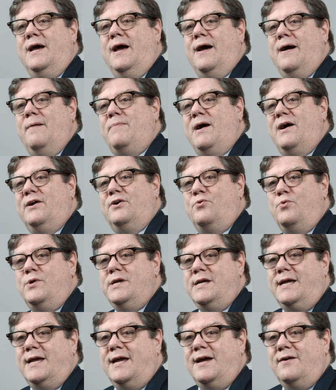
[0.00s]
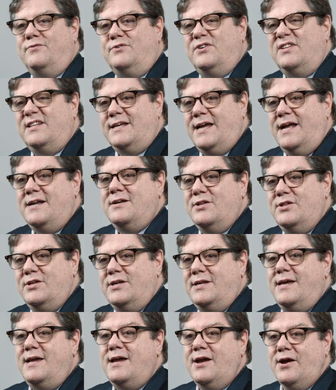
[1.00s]
about a week after the end of the
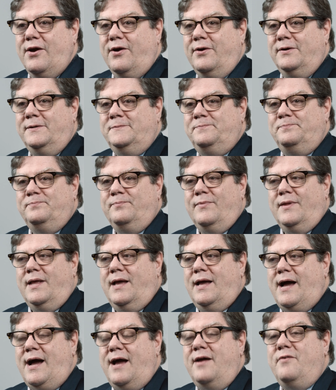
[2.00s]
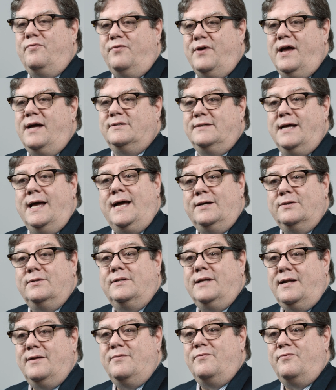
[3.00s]
year, I found out
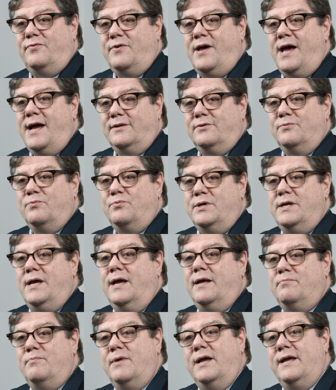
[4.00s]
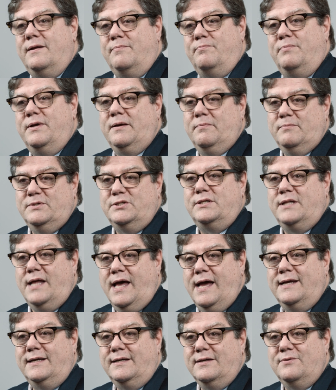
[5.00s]
that, in fact, we had made a big
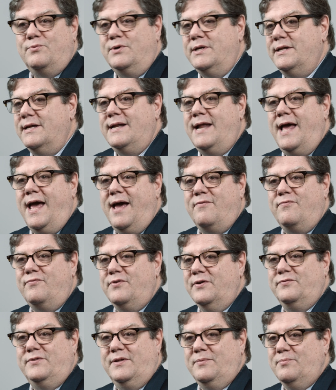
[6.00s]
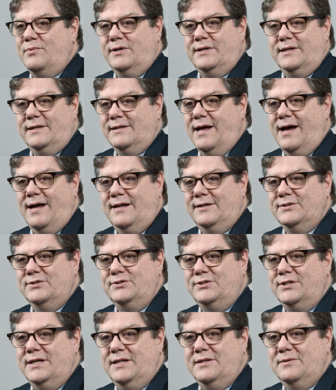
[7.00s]
mistake, and we didn't have $50 million
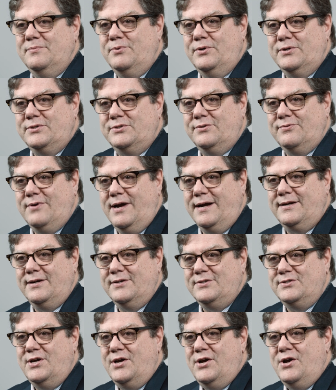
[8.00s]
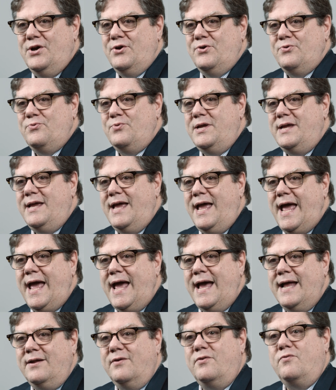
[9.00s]
in the books and records. We
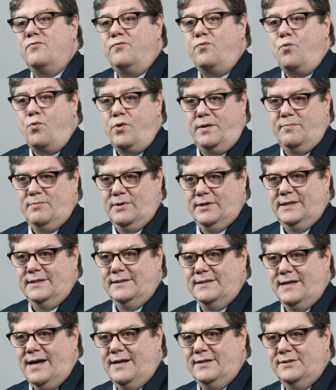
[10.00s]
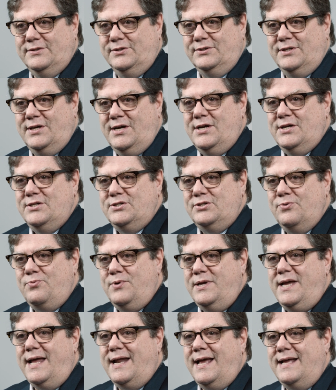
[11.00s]
had $40 million. So we
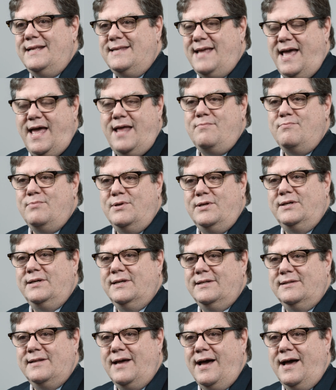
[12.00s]
had a $10 million